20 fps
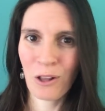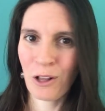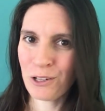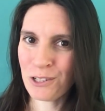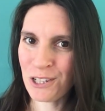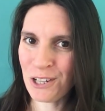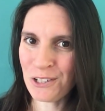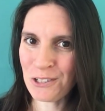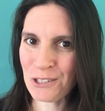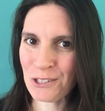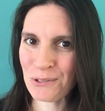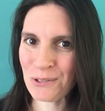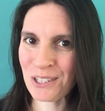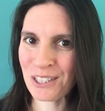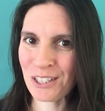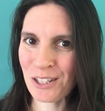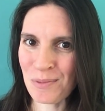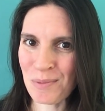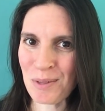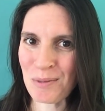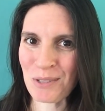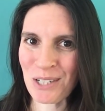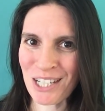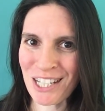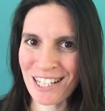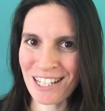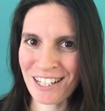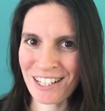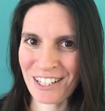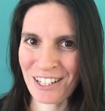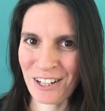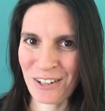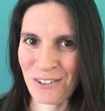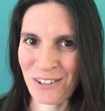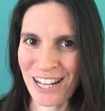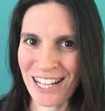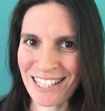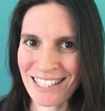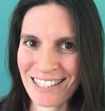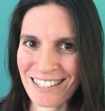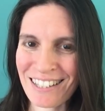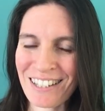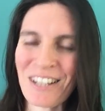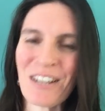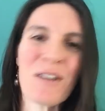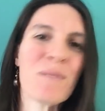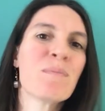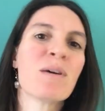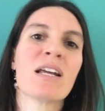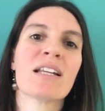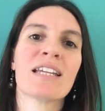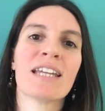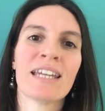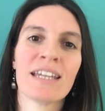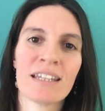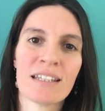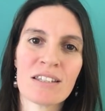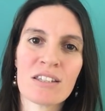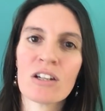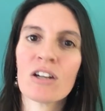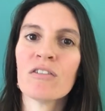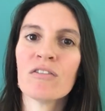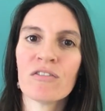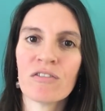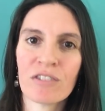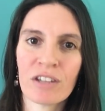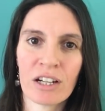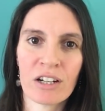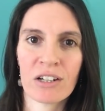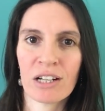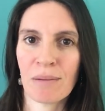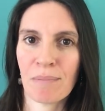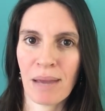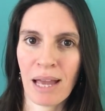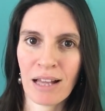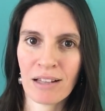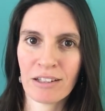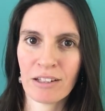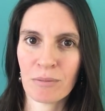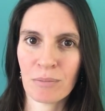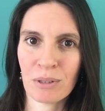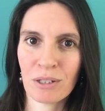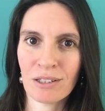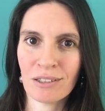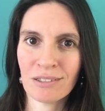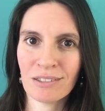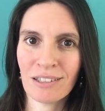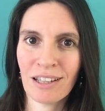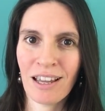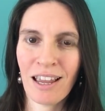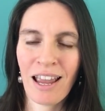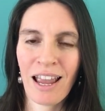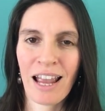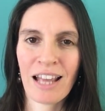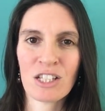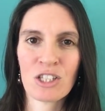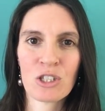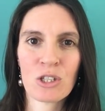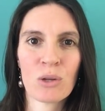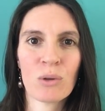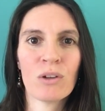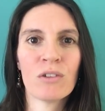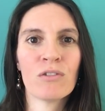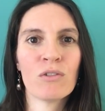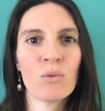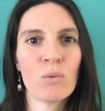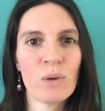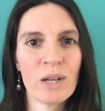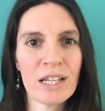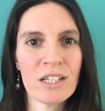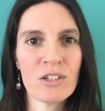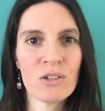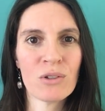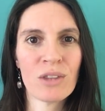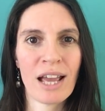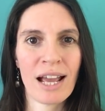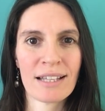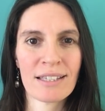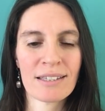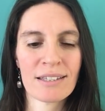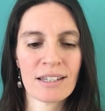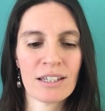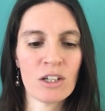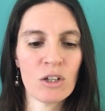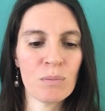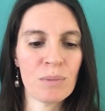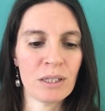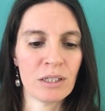Adults who are a little bit more stuck in our ways, but kids are very malleable. And so if we do that skill